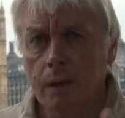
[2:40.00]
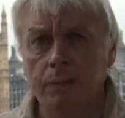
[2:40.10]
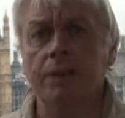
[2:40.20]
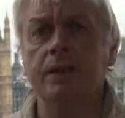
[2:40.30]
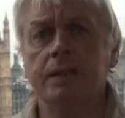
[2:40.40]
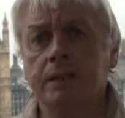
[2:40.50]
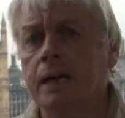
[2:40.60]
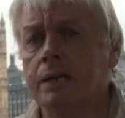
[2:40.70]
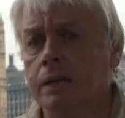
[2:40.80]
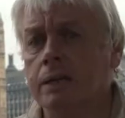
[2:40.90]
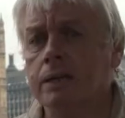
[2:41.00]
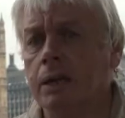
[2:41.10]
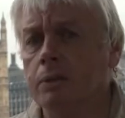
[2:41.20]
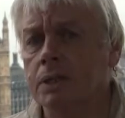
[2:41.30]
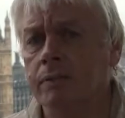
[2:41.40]
that this is actually a
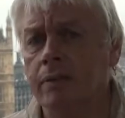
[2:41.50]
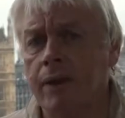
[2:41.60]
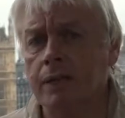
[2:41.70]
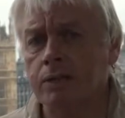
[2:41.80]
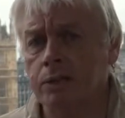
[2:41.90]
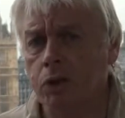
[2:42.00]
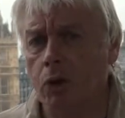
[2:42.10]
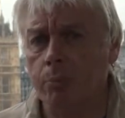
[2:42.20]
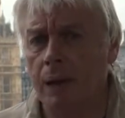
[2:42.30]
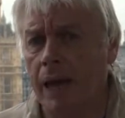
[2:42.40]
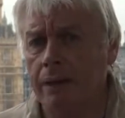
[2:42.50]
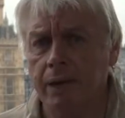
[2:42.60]
sequence of events that's long planned.